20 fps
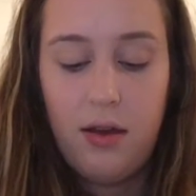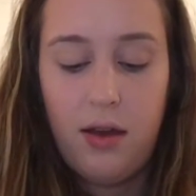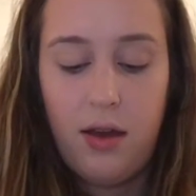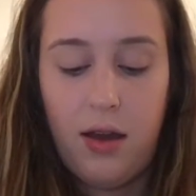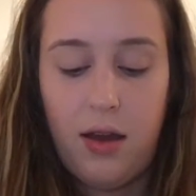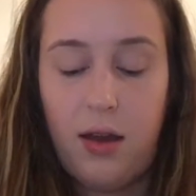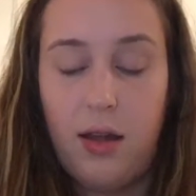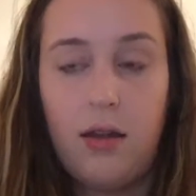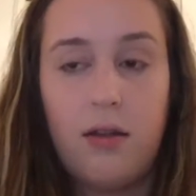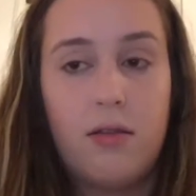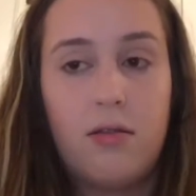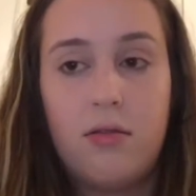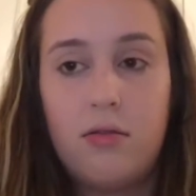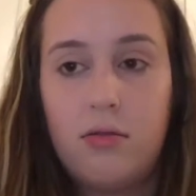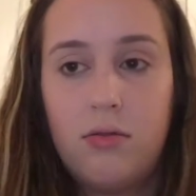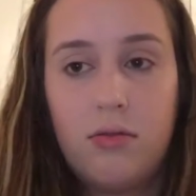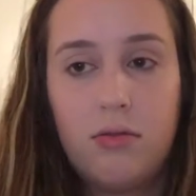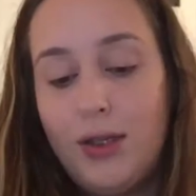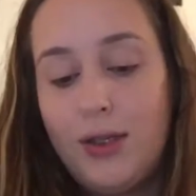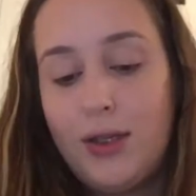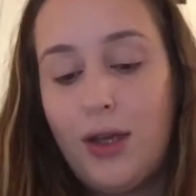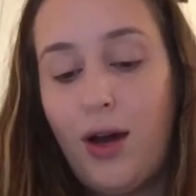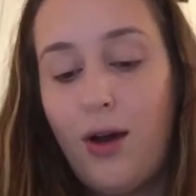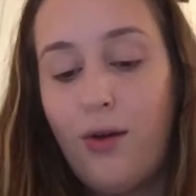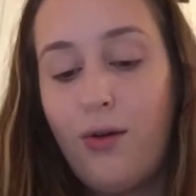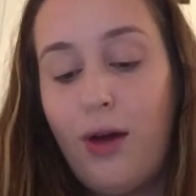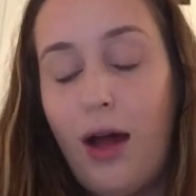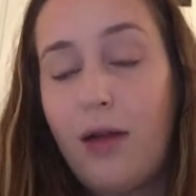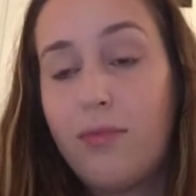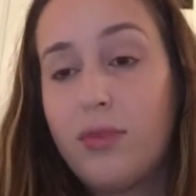And
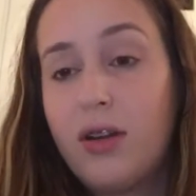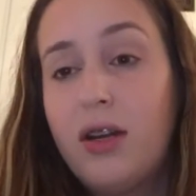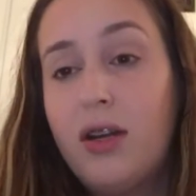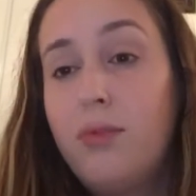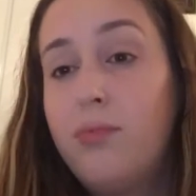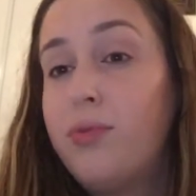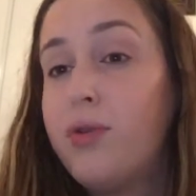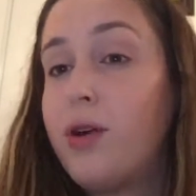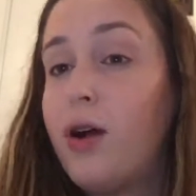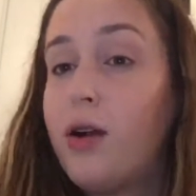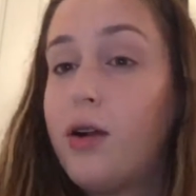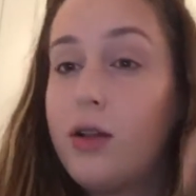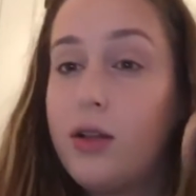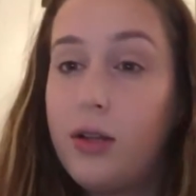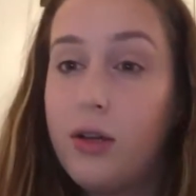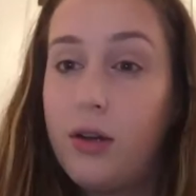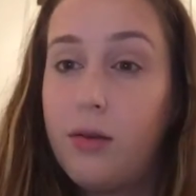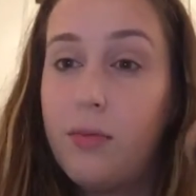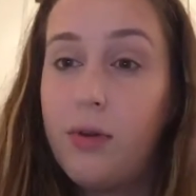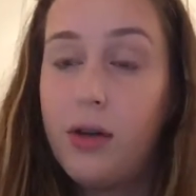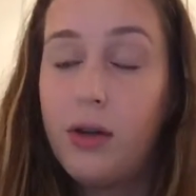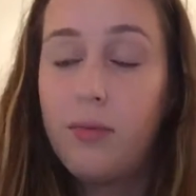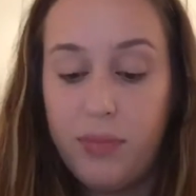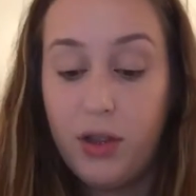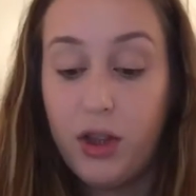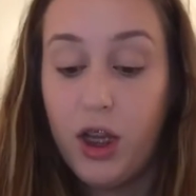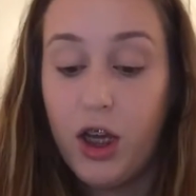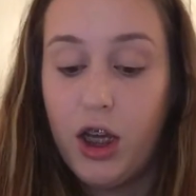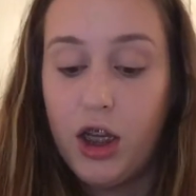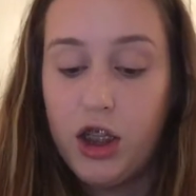so I'm gonna put on a little bit of
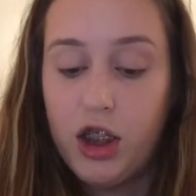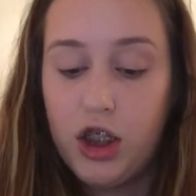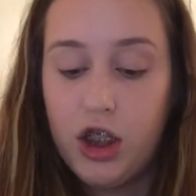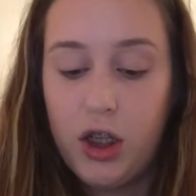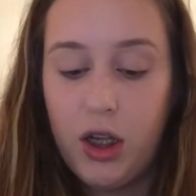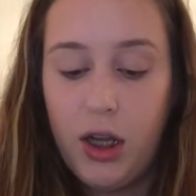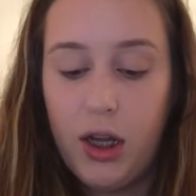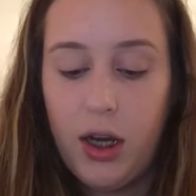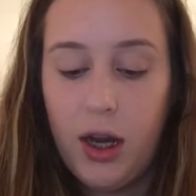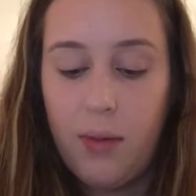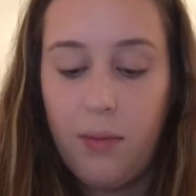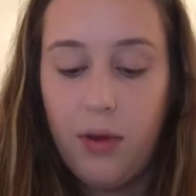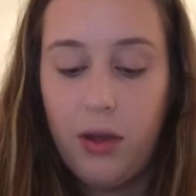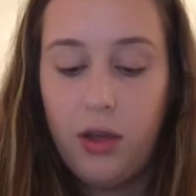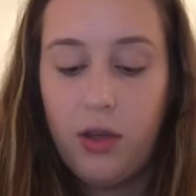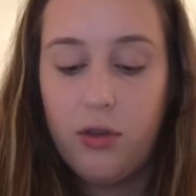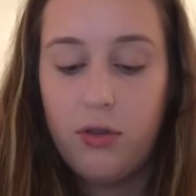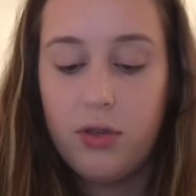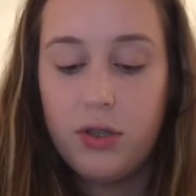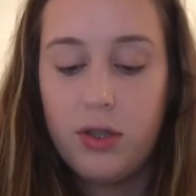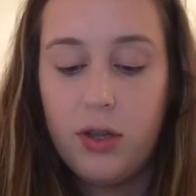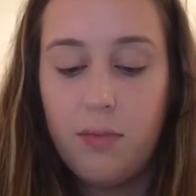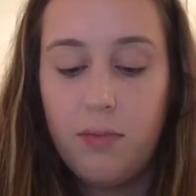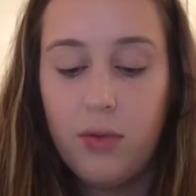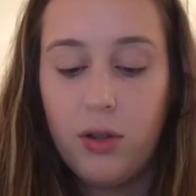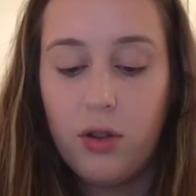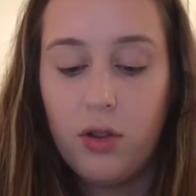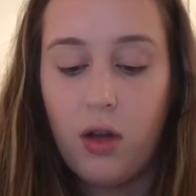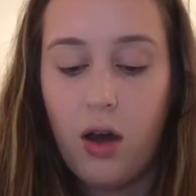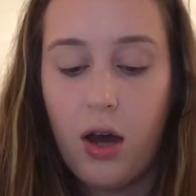blush, and I'm gonna use the
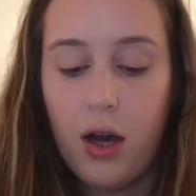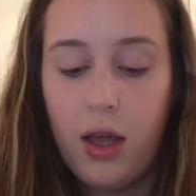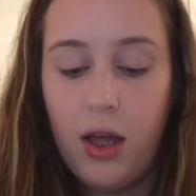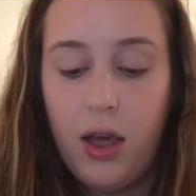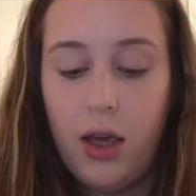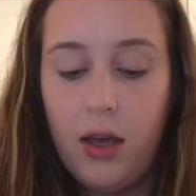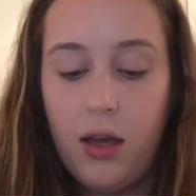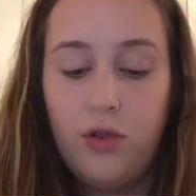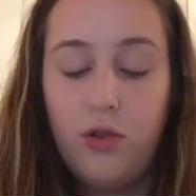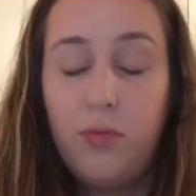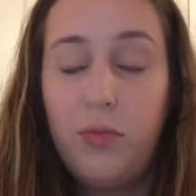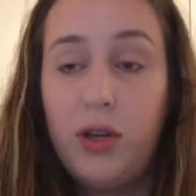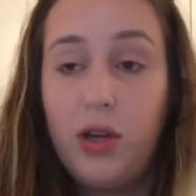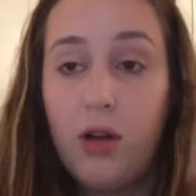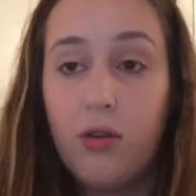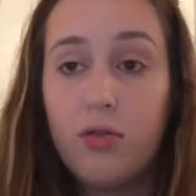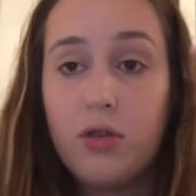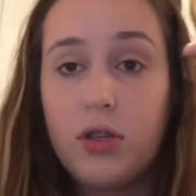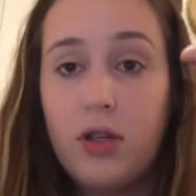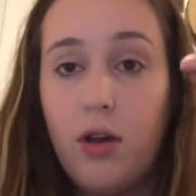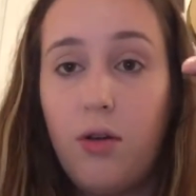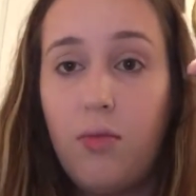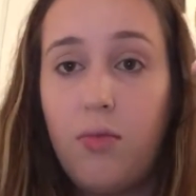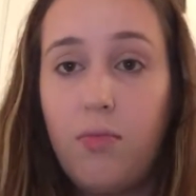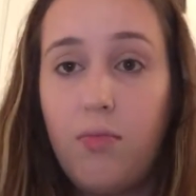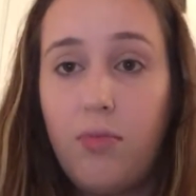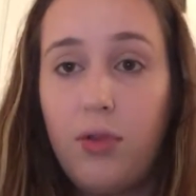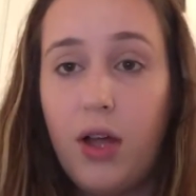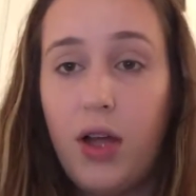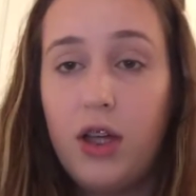Milani Luminoso
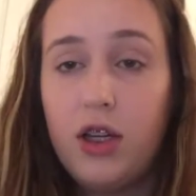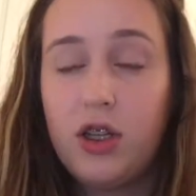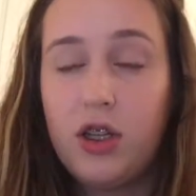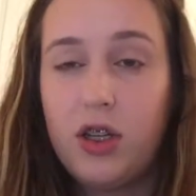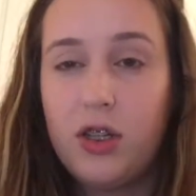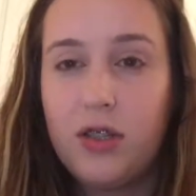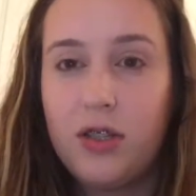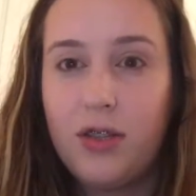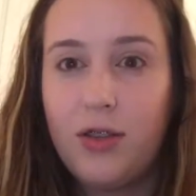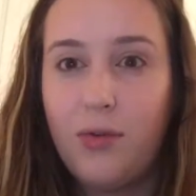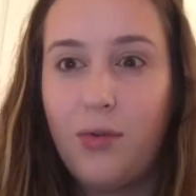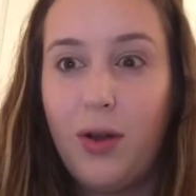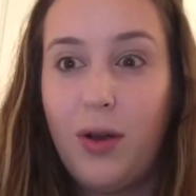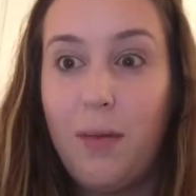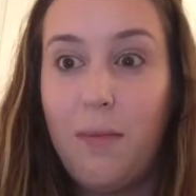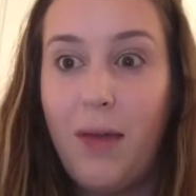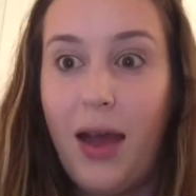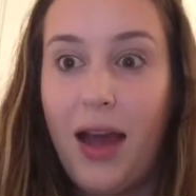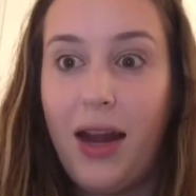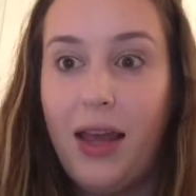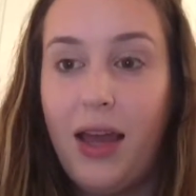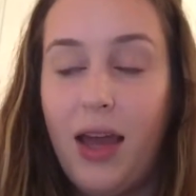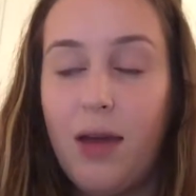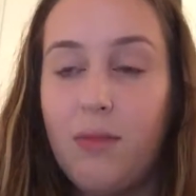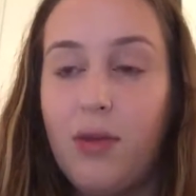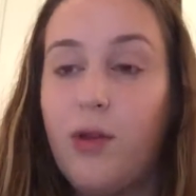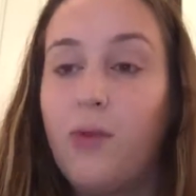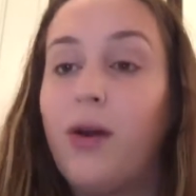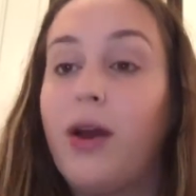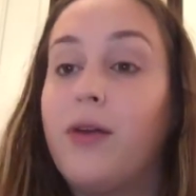blush. It's the one Manny
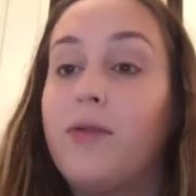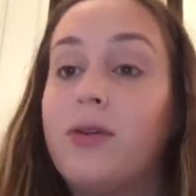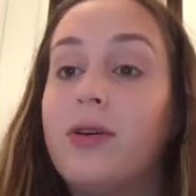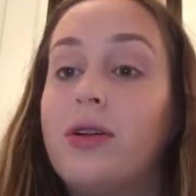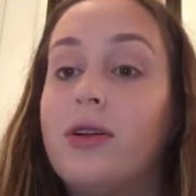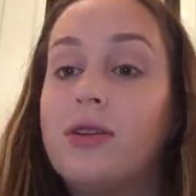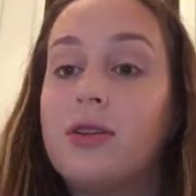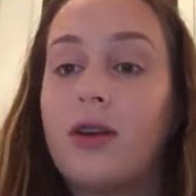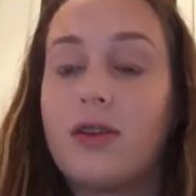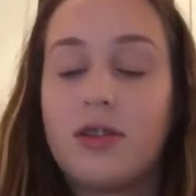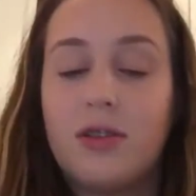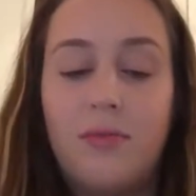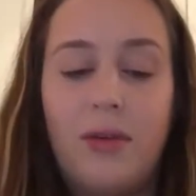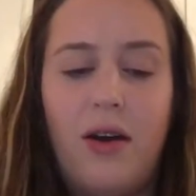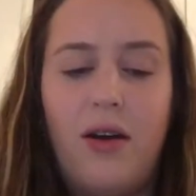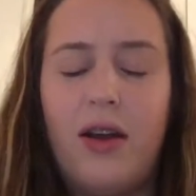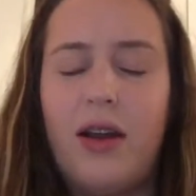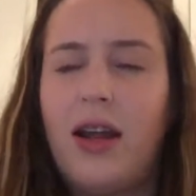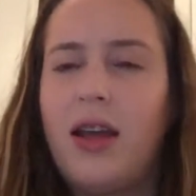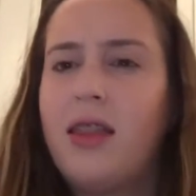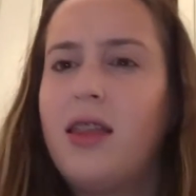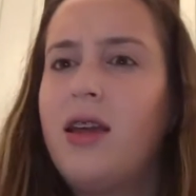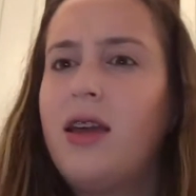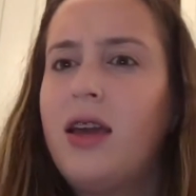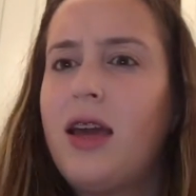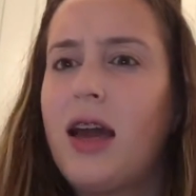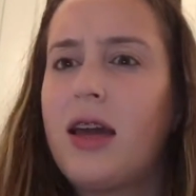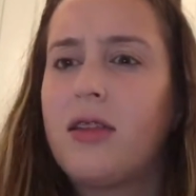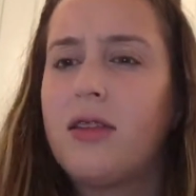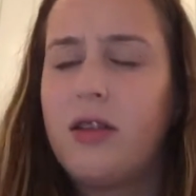MUA really talks about, and I think
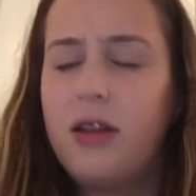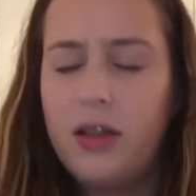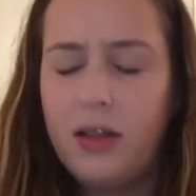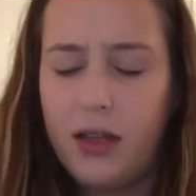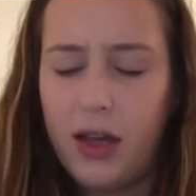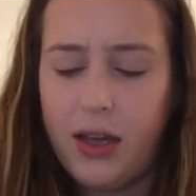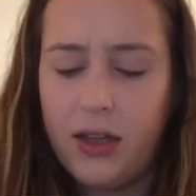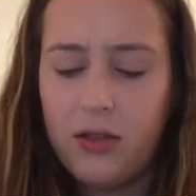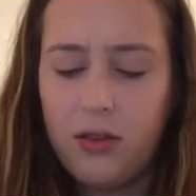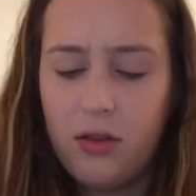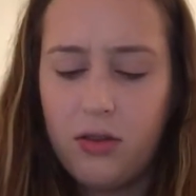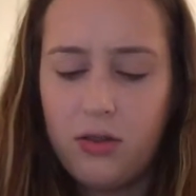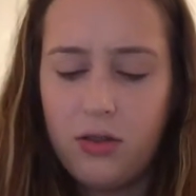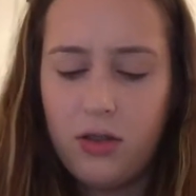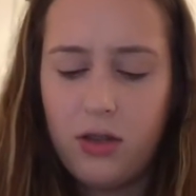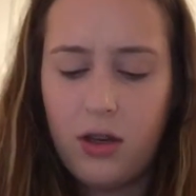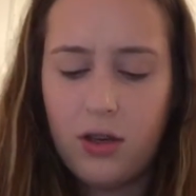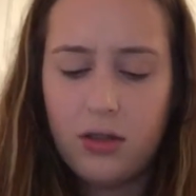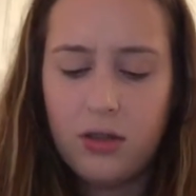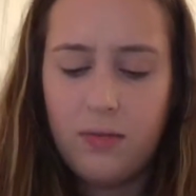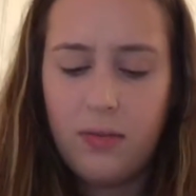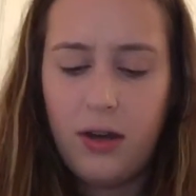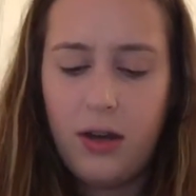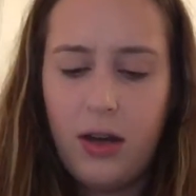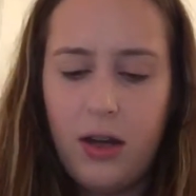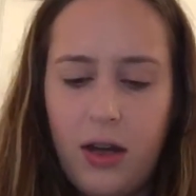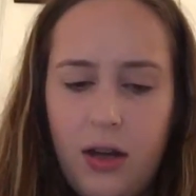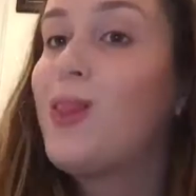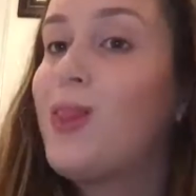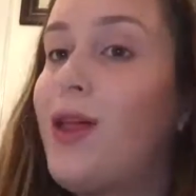Kathleen Lights also talks about
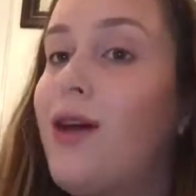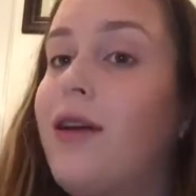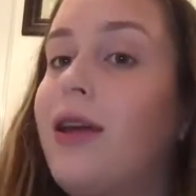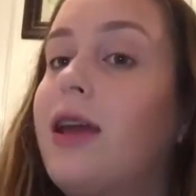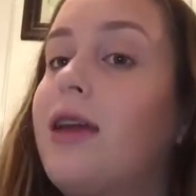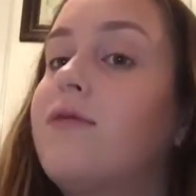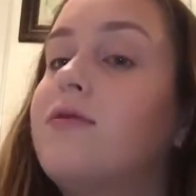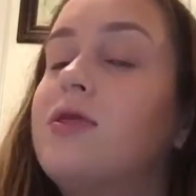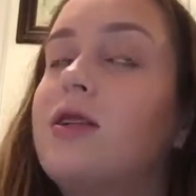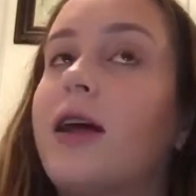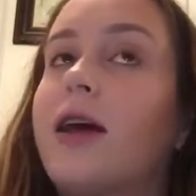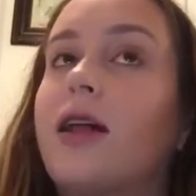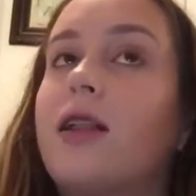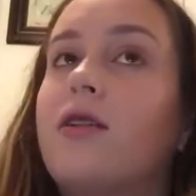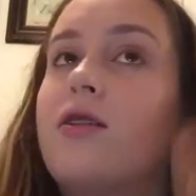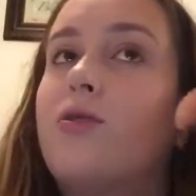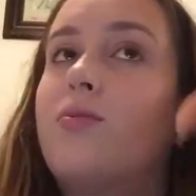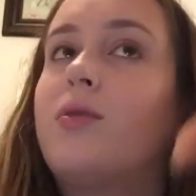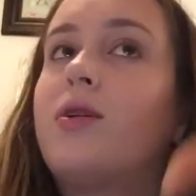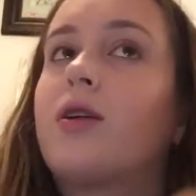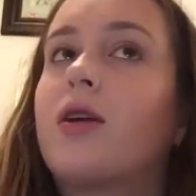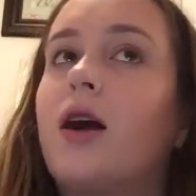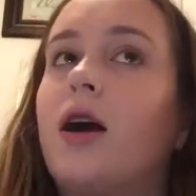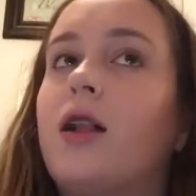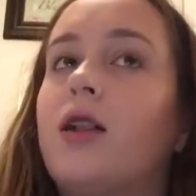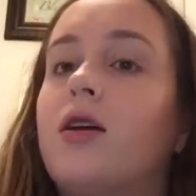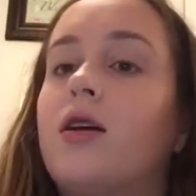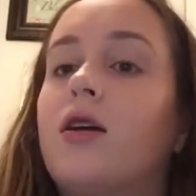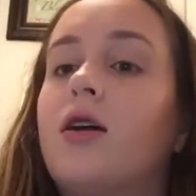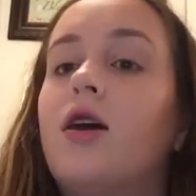it. It gives you like a little bit of
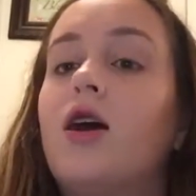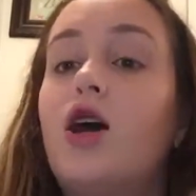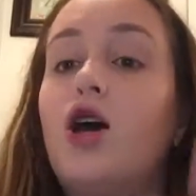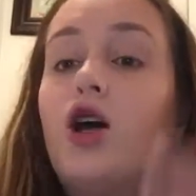color,